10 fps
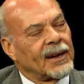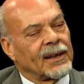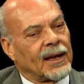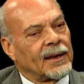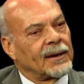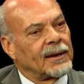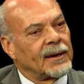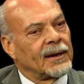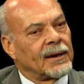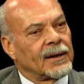And
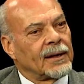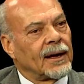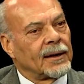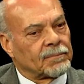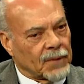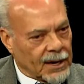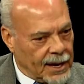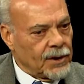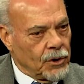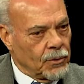
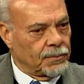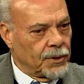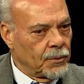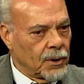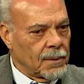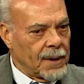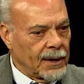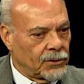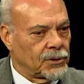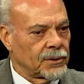again, you want to
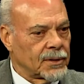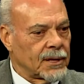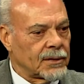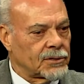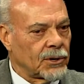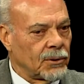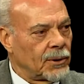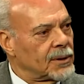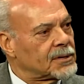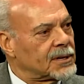make sure that the
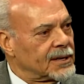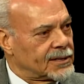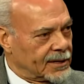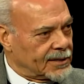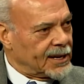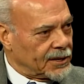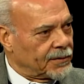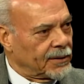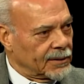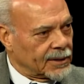soloist is
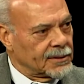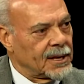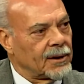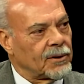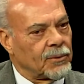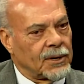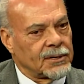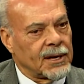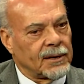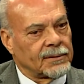successful, because they're the
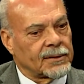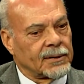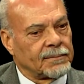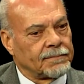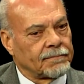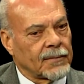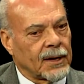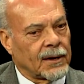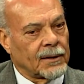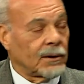ones that
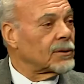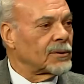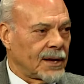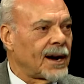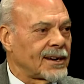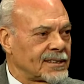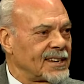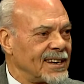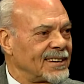they're on the hot seat.